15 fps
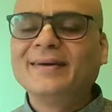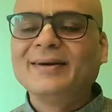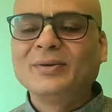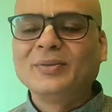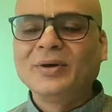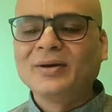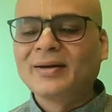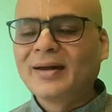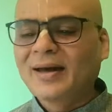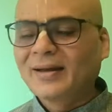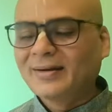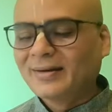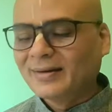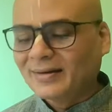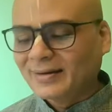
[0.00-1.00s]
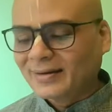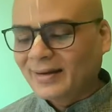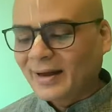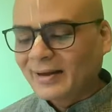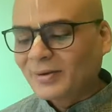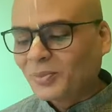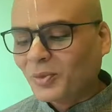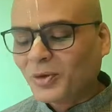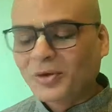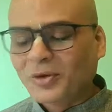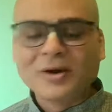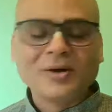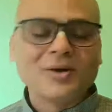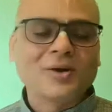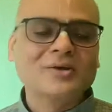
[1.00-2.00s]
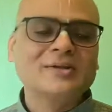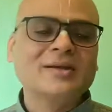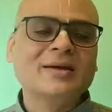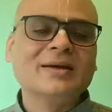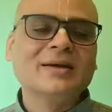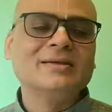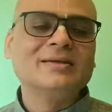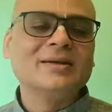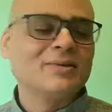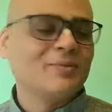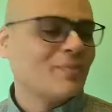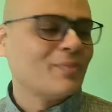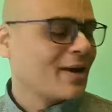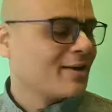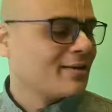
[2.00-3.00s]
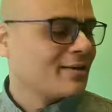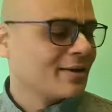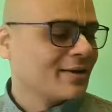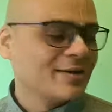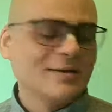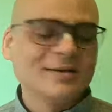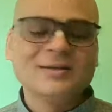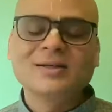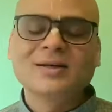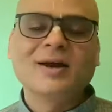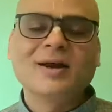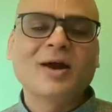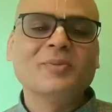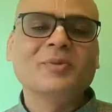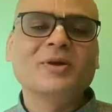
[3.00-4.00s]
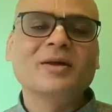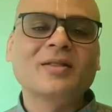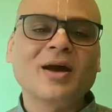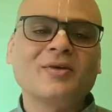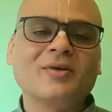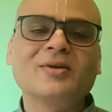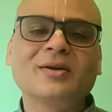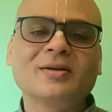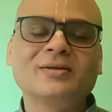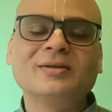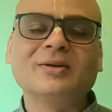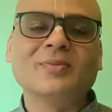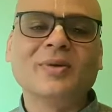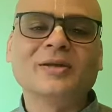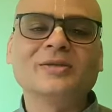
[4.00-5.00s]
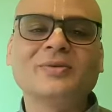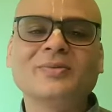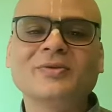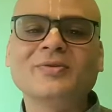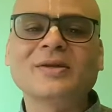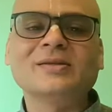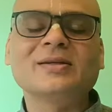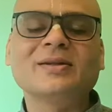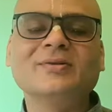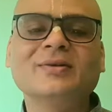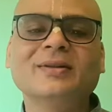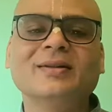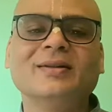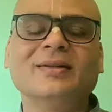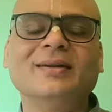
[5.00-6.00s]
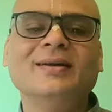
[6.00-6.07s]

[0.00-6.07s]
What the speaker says: One can get more intoxication by drinking Charnamrit after a Janmashtami festival.